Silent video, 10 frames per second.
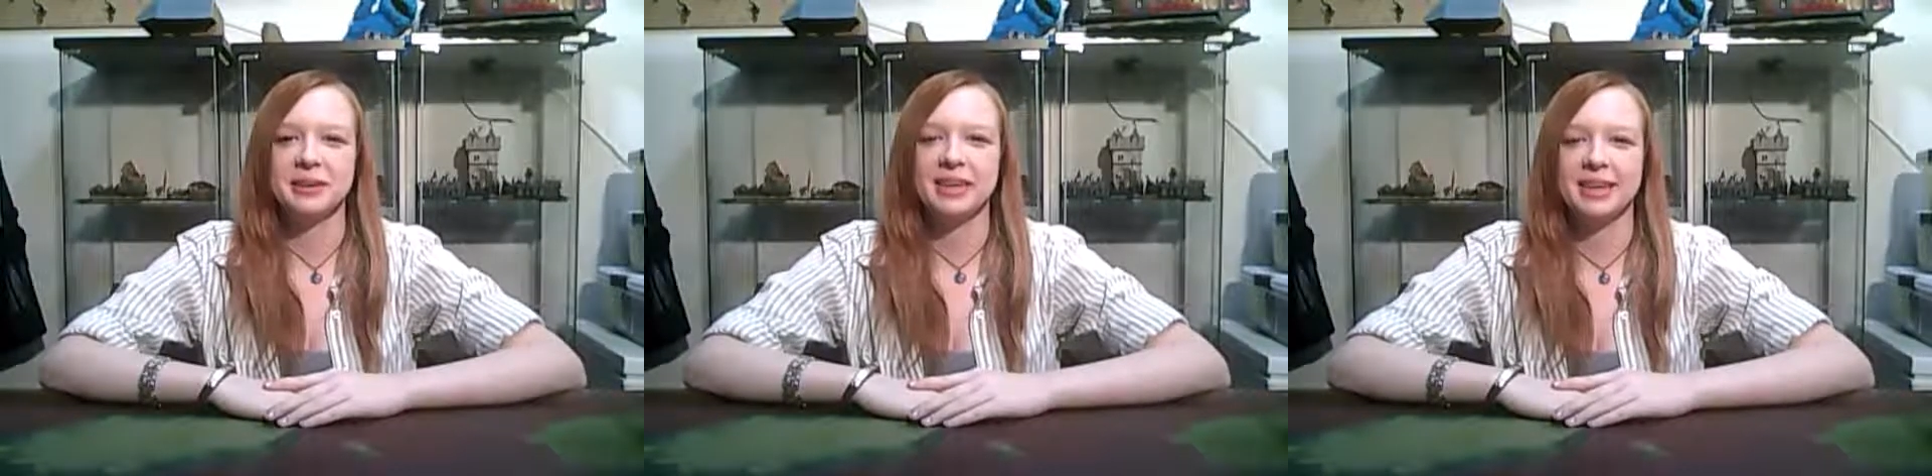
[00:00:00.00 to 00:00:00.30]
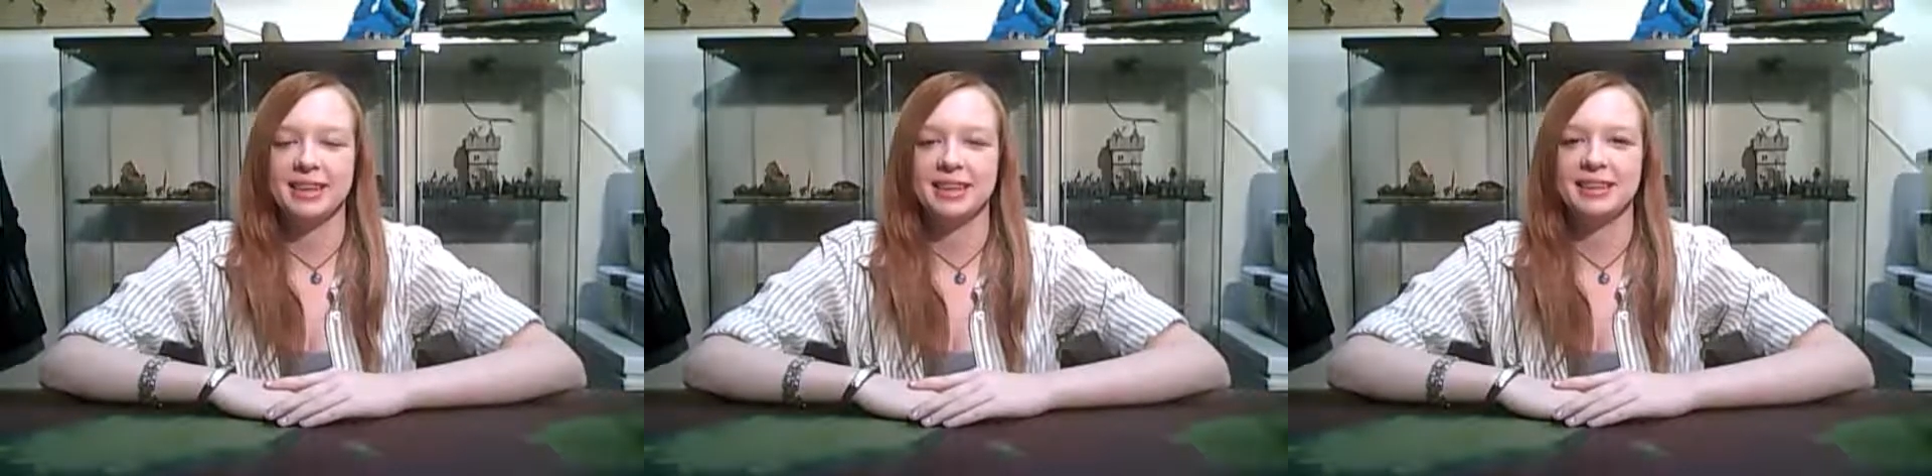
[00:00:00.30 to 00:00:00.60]

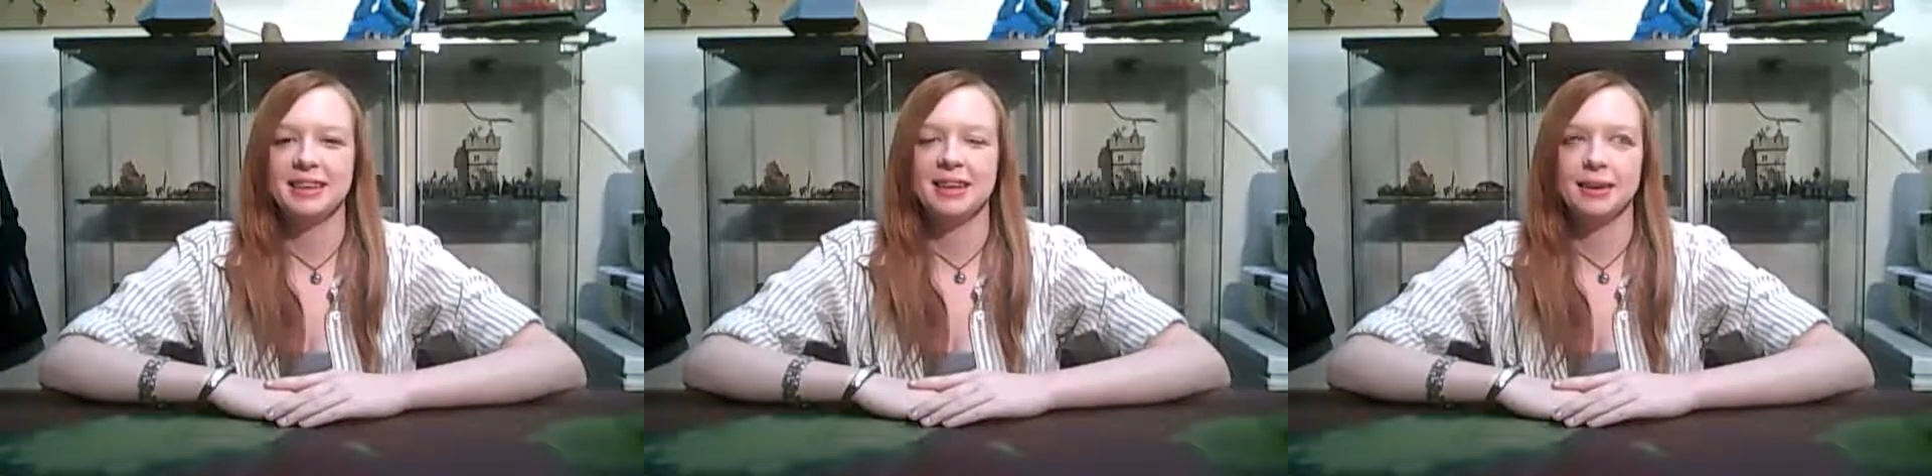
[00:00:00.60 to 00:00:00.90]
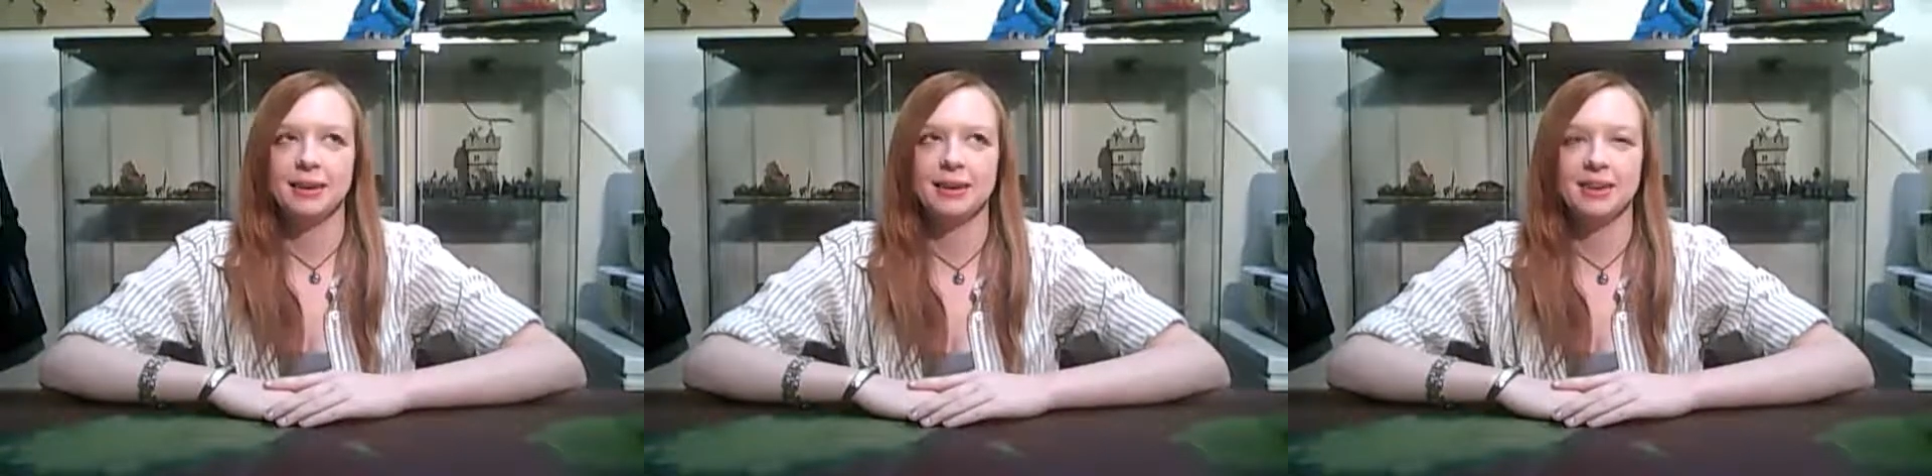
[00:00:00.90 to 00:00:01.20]

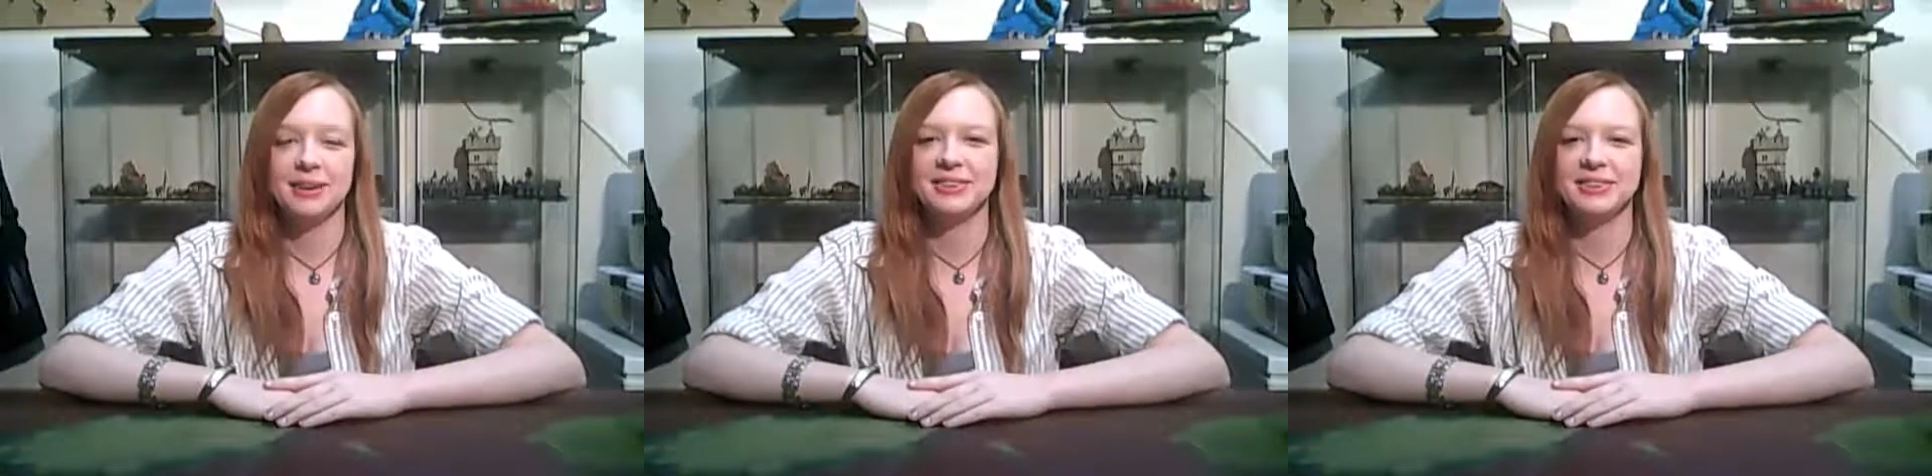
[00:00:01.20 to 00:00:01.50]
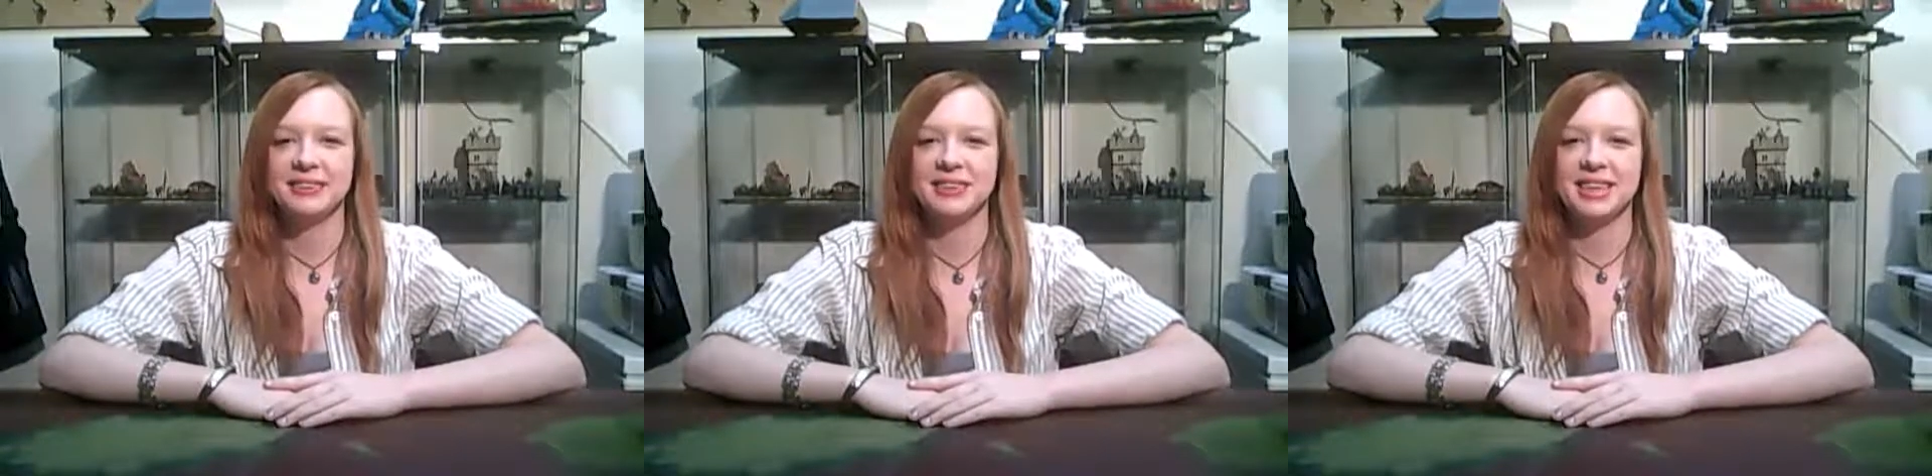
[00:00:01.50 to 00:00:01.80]

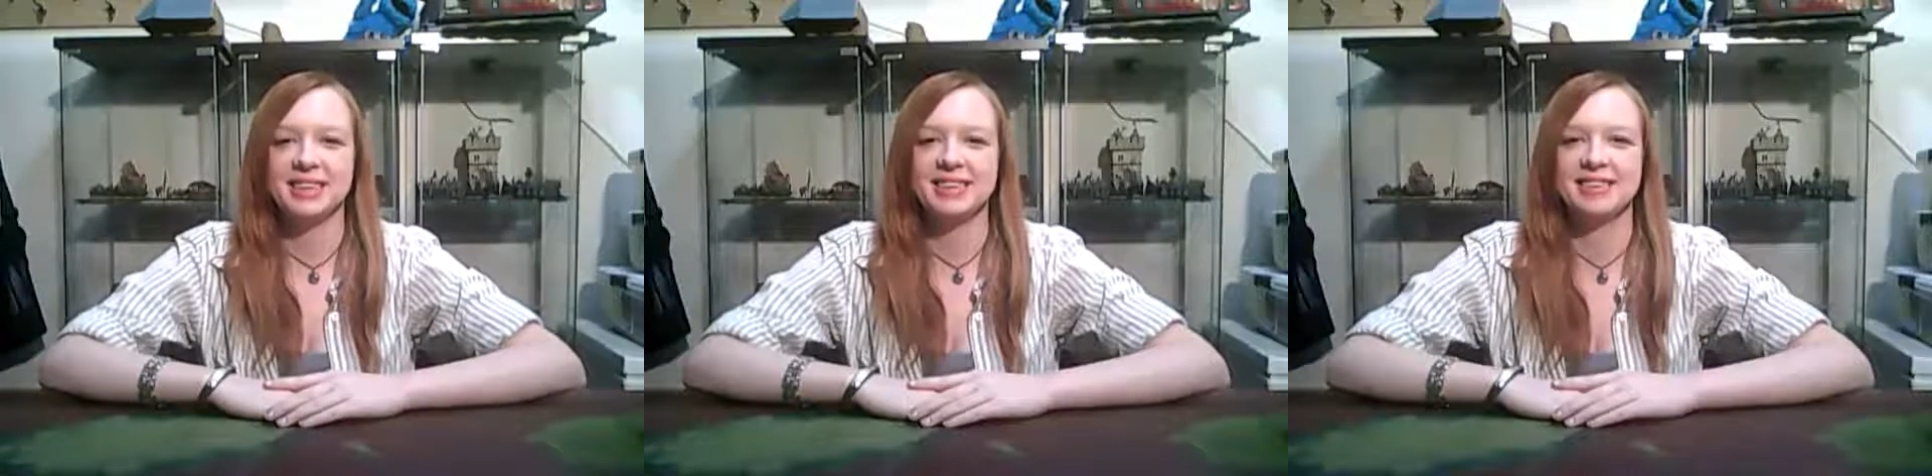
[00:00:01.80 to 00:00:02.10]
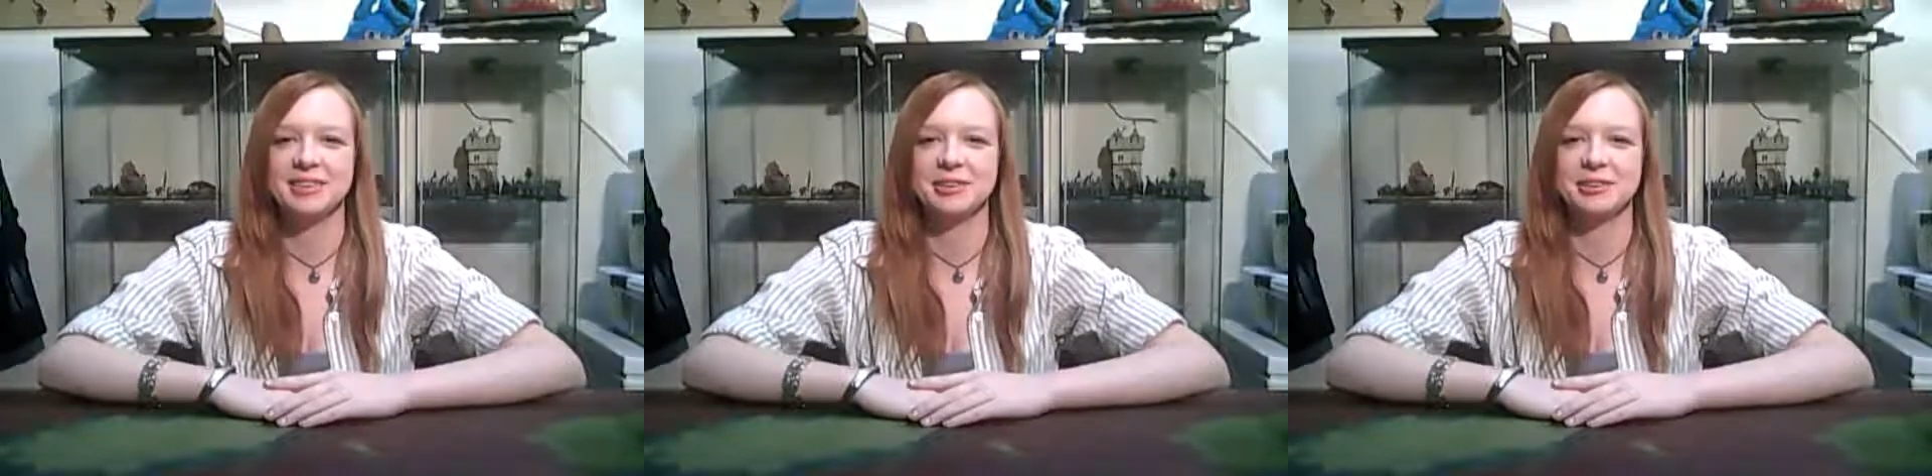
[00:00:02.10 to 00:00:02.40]
hit,
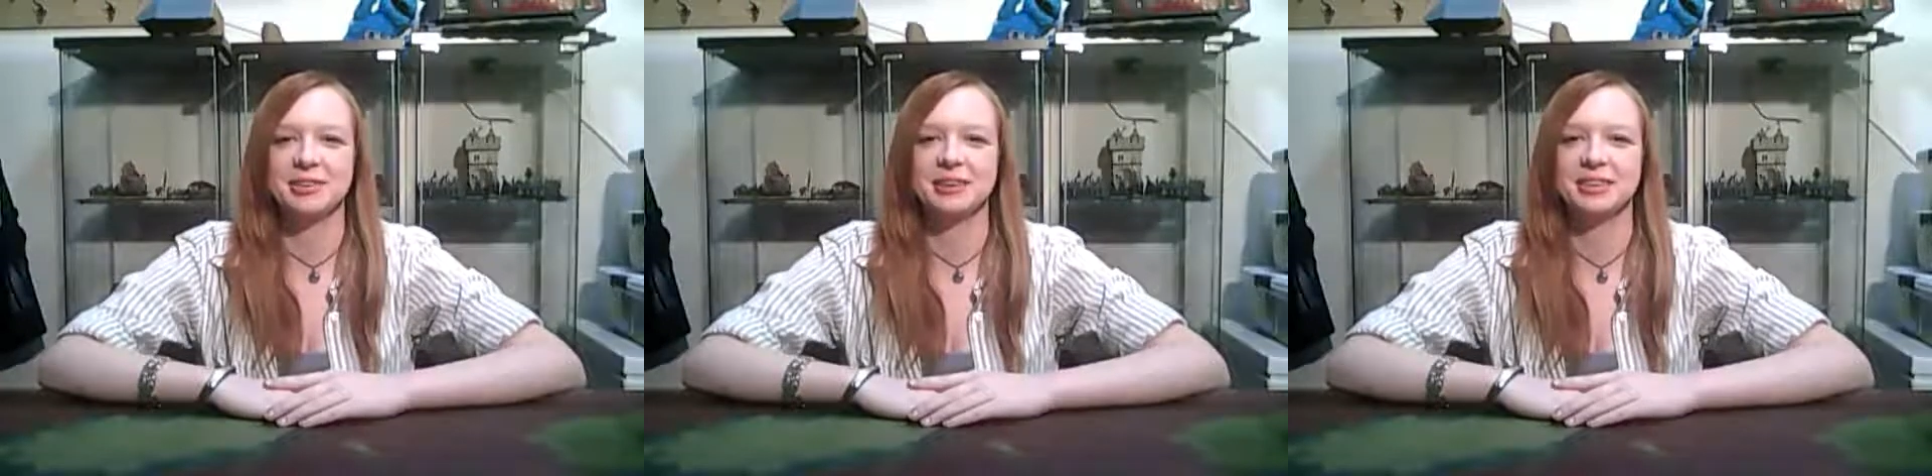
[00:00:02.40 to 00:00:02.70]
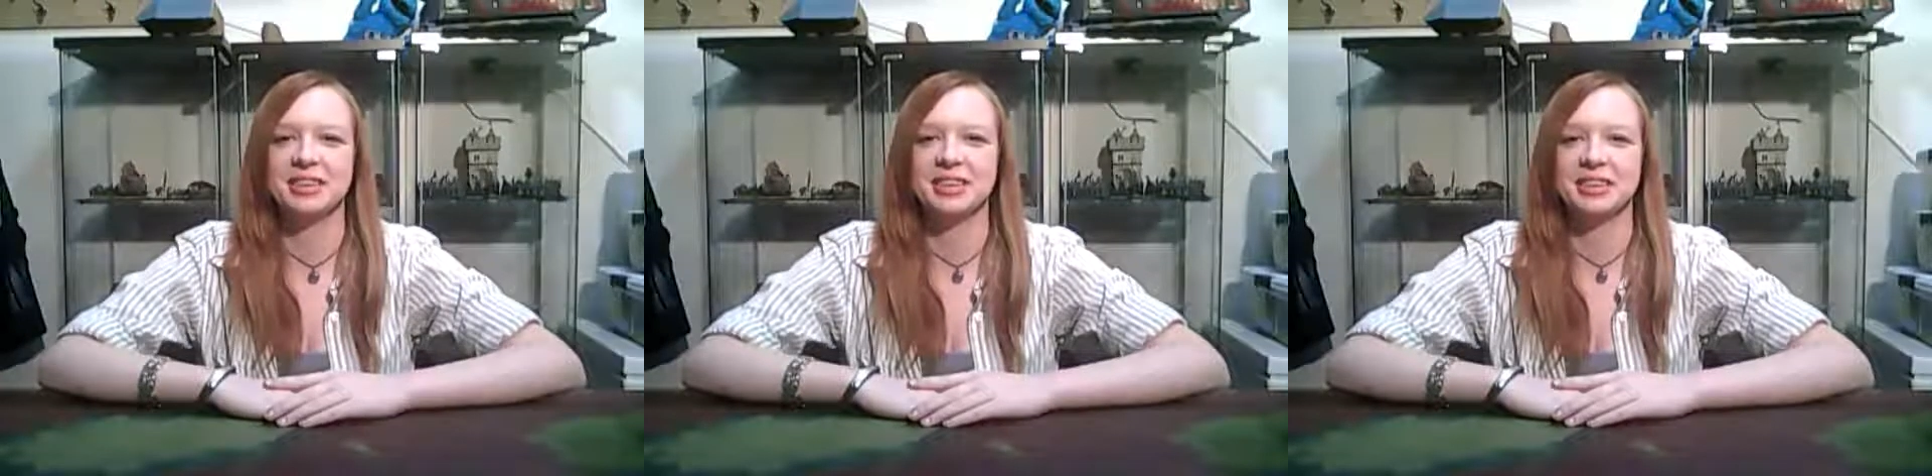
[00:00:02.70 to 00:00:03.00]
such as long
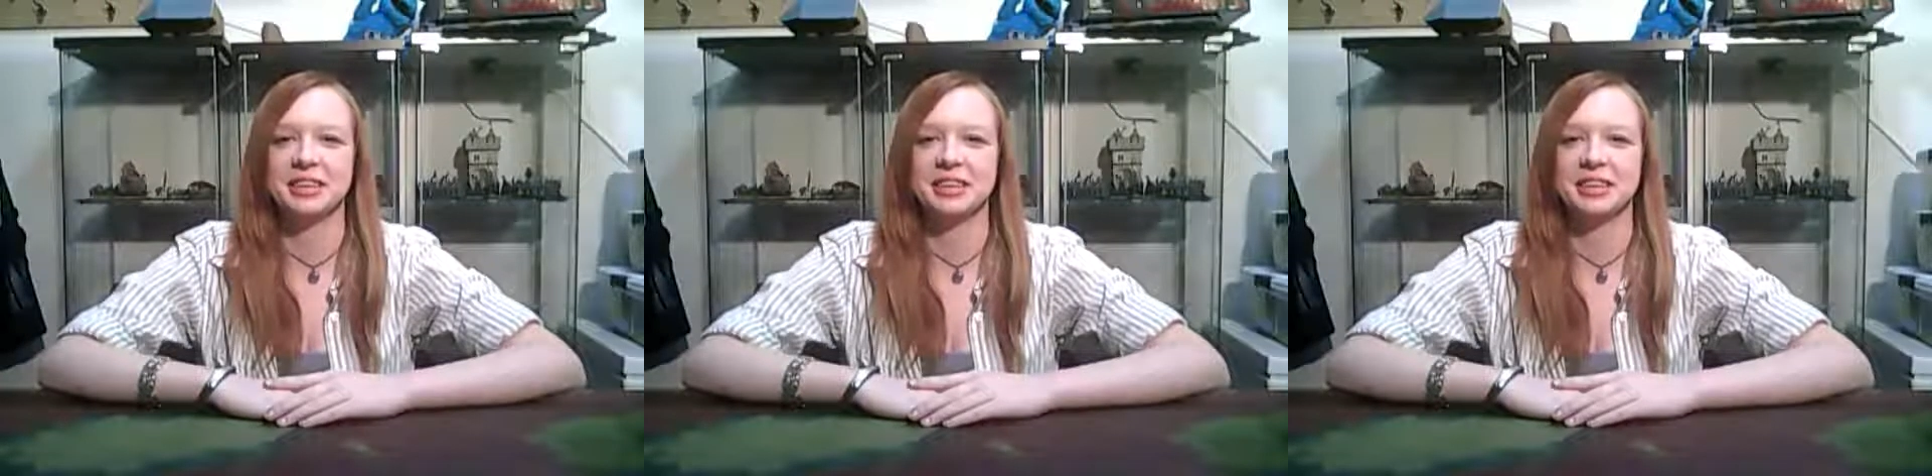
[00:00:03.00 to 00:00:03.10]
range and